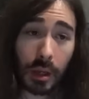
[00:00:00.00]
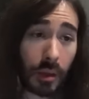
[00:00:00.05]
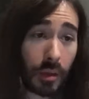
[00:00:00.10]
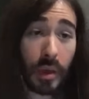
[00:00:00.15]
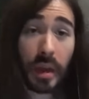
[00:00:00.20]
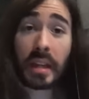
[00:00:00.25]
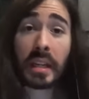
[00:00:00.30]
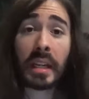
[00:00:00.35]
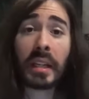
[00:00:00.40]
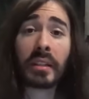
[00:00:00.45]

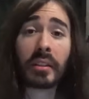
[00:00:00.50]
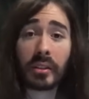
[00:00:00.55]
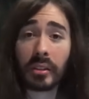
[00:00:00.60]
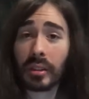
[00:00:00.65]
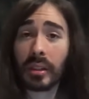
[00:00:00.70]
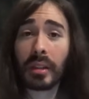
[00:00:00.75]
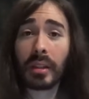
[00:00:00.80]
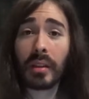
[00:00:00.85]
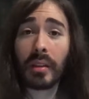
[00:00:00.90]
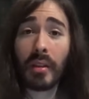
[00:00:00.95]
They didn't.
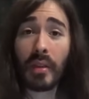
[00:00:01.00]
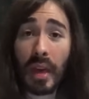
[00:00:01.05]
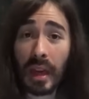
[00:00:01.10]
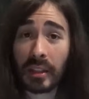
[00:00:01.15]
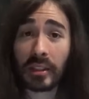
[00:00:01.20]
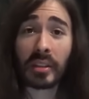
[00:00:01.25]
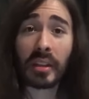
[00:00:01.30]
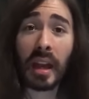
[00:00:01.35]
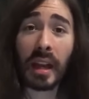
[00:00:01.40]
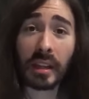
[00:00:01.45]

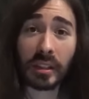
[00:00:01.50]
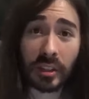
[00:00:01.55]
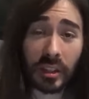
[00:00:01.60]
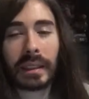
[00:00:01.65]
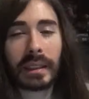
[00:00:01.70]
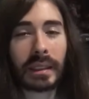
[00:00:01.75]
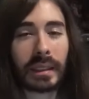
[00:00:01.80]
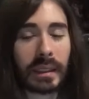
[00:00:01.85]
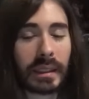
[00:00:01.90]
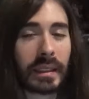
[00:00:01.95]
That's nice.
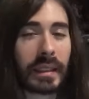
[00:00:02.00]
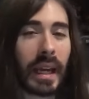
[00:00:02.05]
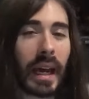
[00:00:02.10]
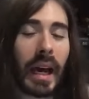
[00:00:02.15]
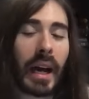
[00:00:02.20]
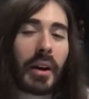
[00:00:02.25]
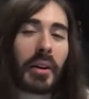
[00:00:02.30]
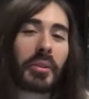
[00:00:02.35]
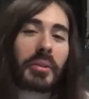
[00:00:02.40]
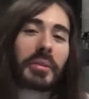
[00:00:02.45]

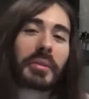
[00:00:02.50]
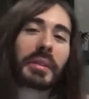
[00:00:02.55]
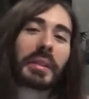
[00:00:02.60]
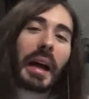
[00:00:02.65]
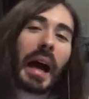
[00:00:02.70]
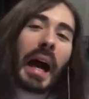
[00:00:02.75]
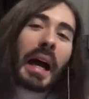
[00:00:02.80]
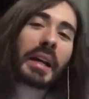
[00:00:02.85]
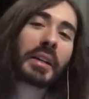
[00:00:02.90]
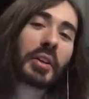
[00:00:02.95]
Now,
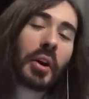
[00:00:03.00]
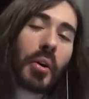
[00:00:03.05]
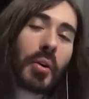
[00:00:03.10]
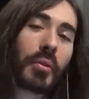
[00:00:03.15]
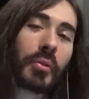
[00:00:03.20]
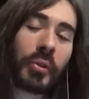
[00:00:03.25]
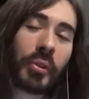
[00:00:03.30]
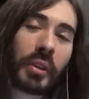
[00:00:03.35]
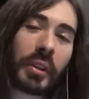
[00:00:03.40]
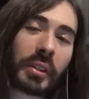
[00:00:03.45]
I
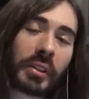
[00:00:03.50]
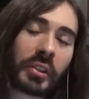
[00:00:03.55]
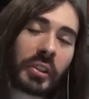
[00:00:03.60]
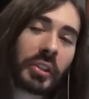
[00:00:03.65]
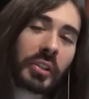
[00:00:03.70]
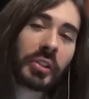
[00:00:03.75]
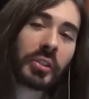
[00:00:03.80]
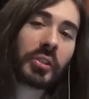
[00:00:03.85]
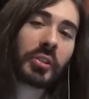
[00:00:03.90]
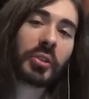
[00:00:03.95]
don't think
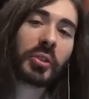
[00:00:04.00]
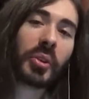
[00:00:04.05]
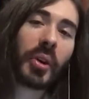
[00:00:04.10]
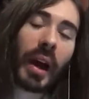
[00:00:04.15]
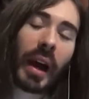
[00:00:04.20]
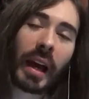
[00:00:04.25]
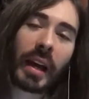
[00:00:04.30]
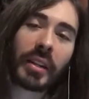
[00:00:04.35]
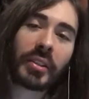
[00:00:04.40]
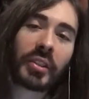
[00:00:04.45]
Season 2
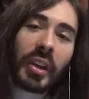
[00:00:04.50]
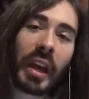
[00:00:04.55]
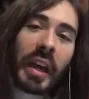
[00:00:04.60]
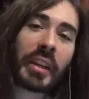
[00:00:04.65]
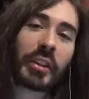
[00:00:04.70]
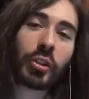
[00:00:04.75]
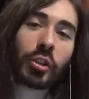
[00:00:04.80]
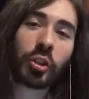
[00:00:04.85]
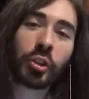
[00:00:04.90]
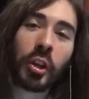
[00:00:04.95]
has
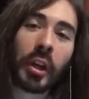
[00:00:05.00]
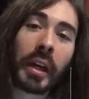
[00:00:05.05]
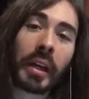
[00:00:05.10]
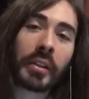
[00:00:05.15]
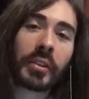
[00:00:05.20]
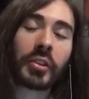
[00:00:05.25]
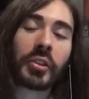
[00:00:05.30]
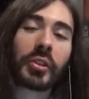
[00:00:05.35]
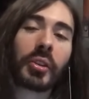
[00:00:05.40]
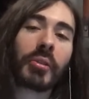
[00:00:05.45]
a
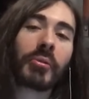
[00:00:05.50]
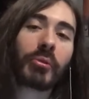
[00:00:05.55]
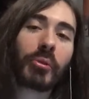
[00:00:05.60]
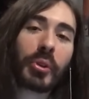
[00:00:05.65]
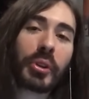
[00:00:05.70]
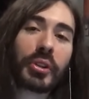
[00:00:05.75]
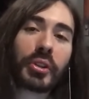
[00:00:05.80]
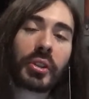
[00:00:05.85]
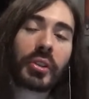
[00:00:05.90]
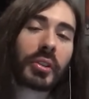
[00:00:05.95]
chance of
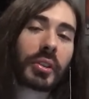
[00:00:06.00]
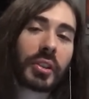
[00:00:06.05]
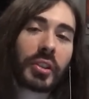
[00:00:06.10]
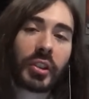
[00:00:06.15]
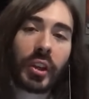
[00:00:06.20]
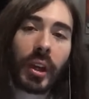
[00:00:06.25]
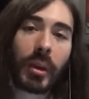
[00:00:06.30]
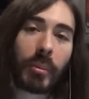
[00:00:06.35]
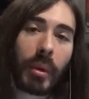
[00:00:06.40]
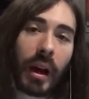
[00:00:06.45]
reaching the
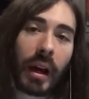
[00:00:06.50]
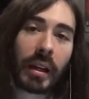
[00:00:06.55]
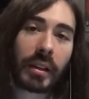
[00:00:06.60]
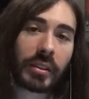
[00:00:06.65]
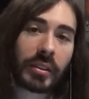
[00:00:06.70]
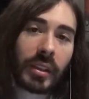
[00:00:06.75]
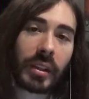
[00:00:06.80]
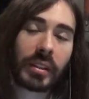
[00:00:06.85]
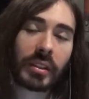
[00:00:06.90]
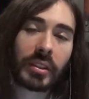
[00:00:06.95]
same
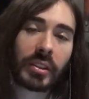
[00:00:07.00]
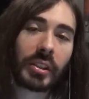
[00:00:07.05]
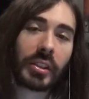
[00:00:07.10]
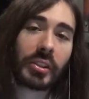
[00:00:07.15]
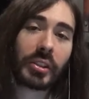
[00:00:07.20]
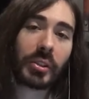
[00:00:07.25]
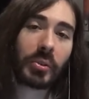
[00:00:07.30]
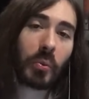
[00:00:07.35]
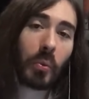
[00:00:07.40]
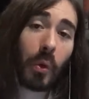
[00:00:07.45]
heights that
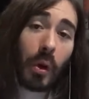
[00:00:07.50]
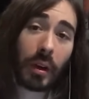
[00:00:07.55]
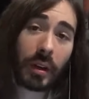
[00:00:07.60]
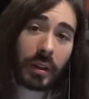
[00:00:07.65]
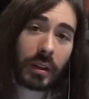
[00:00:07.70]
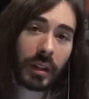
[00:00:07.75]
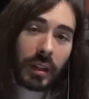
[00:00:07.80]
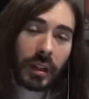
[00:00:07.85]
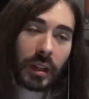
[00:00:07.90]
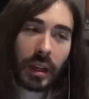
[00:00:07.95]
Season 1
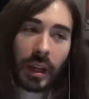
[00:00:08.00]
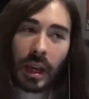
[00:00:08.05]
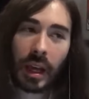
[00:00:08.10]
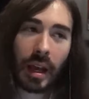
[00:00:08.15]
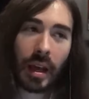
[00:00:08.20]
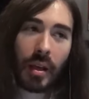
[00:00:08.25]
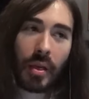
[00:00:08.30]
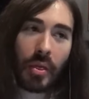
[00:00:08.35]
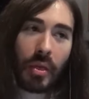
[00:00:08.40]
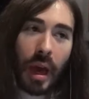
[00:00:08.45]
did.
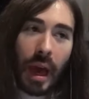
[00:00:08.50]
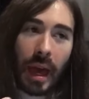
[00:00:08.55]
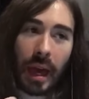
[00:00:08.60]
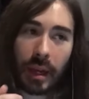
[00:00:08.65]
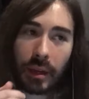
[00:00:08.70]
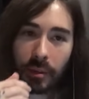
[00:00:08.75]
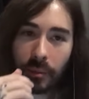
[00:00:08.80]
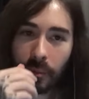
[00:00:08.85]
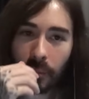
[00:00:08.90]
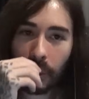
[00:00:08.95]

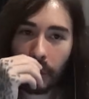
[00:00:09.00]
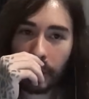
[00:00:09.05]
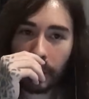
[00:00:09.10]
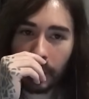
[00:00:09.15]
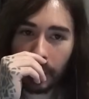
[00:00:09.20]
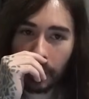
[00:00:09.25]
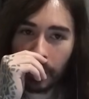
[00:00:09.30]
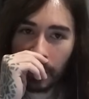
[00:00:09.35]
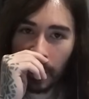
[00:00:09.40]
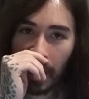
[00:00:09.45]
That
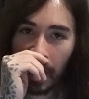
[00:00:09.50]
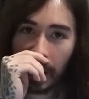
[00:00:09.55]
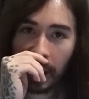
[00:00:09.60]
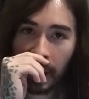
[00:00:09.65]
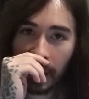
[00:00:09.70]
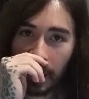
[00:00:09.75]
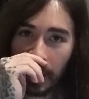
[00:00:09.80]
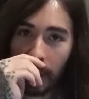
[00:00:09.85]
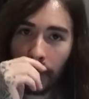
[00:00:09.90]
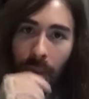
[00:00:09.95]
was
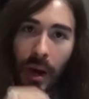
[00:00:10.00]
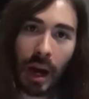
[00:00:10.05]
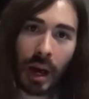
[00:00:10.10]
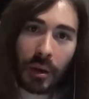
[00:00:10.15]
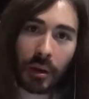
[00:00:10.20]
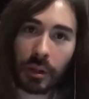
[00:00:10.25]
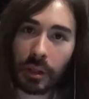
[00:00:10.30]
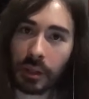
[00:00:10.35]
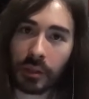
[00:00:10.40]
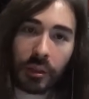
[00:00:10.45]
lightning in a
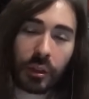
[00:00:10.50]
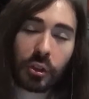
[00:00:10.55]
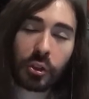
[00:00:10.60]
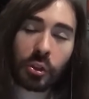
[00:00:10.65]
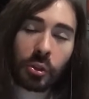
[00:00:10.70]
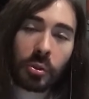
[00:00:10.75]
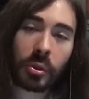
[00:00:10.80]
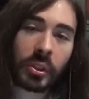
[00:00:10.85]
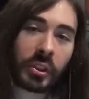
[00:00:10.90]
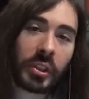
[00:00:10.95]
bottle, in the
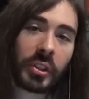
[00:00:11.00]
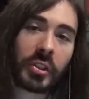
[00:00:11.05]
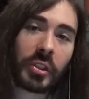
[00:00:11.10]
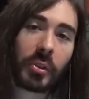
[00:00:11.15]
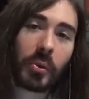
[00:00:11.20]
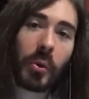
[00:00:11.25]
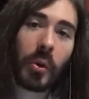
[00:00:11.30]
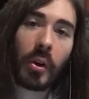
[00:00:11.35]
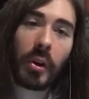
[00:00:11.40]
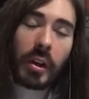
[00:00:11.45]
truest sense of the
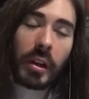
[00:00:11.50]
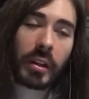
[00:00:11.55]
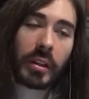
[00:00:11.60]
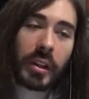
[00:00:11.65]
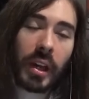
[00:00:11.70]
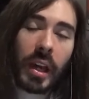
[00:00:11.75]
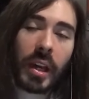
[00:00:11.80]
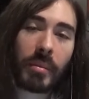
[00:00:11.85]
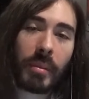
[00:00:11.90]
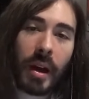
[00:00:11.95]
word. It
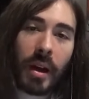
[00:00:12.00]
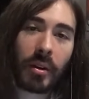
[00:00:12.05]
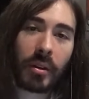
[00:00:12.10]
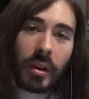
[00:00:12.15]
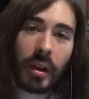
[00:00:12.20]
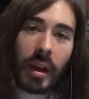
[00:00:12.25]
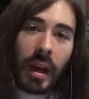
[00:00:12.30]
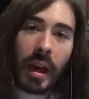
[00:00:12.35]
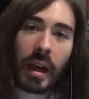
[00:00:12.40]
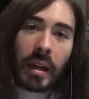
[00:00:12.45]
came
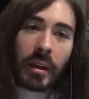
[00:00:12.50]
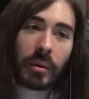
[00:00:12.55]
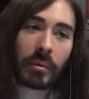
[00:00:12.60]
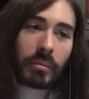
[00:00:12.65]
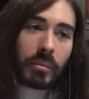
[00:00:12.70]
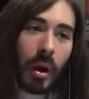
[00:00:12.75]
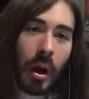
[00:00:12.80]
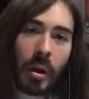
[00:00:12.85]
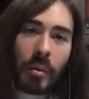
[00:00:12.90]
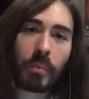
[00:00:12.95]
out at an
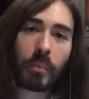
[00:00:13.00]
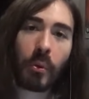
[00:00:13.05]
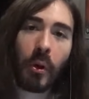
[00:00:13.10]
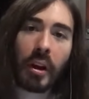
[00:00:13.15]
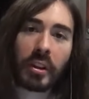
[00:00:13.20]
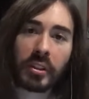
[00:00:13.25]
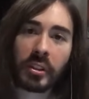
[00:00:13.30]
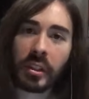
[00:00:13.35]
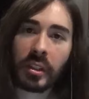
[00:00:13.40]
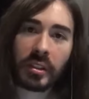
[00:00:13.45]

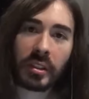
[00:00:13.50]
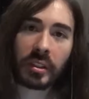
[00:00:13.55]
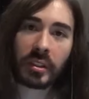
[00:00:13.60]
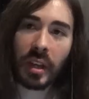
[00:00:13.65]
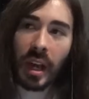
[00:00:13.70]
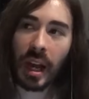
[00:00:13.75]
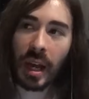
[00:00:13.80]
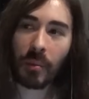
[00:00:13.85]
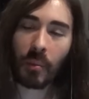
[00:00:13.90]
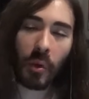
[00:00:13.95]
unprecedented
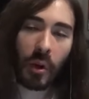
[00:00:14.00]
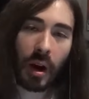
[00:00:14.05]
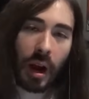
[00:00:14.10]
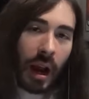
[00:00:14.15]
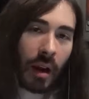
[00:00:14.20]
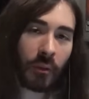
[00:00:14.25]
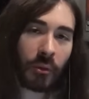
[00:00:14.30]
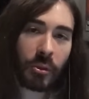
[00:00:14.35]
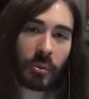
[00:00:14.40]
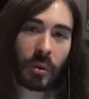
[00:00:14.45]
time where
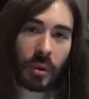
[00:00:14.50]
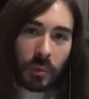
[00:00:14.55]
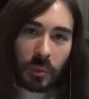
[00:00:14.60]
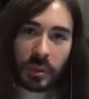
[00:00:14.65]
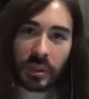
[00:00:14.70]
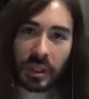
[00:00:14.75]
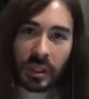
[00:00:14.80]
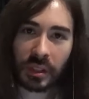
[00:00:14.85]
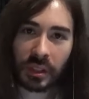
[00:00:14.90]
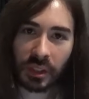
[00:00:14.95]
everyone
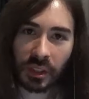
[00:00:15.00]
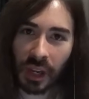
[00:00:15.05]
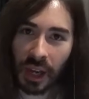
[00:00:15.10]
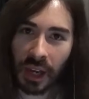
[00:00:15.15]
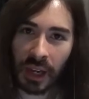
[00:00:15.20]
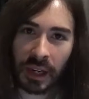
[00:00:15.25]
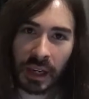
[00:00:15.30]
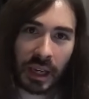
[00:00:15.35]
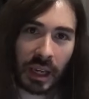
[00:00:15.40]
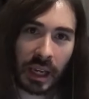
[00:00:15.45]
was
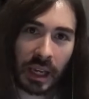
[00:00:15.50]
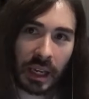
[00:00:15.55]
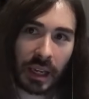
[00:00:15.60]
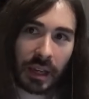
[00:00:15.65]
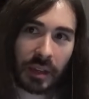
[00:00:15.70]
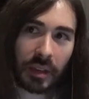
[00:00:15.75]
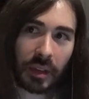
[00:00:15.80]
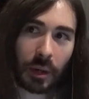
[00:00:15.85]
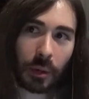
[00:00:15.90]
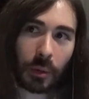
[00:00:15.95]
inside,
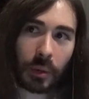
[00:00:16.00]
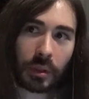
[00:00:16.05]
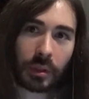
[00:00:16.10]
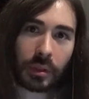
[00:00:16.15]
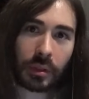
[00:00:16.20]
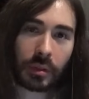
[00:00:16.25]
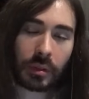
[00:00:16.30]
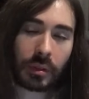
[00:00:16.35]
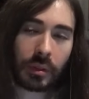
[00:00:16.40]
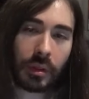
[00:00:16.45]
and there
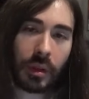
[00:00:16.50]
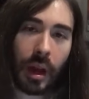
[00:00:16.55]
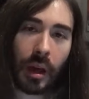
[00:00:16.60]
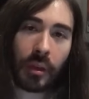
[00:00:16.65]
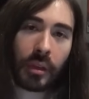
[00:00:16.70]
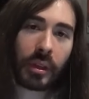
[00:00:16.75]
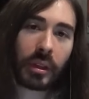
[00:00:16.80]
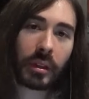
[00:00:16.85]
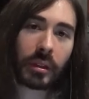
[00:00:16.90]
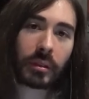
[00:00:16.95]
was
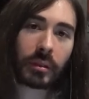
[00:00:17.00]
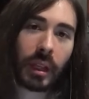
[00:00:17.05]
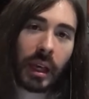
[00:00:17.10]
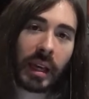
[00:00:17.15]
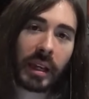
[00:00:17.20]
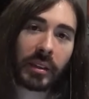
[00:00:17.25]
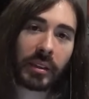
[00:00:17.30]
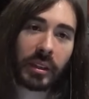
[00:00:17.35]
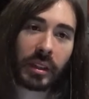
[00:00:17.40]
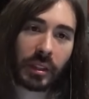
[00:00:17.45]
nothing
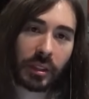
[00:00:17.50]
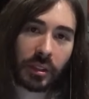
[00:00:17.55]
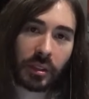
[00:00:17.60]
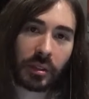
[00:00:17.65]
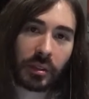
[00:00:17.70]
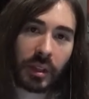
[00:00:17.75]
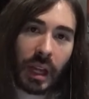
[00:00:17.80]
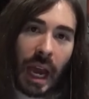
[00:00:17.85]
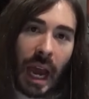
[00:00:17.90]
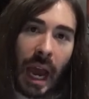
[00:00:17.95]
like
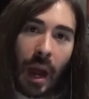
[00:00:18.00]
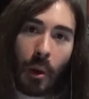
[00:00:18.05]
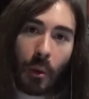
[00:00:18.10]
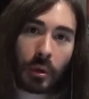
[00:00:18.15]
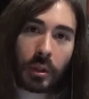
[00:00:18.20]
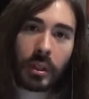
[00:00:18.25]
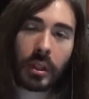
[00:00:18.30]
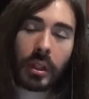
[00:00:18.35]
this out.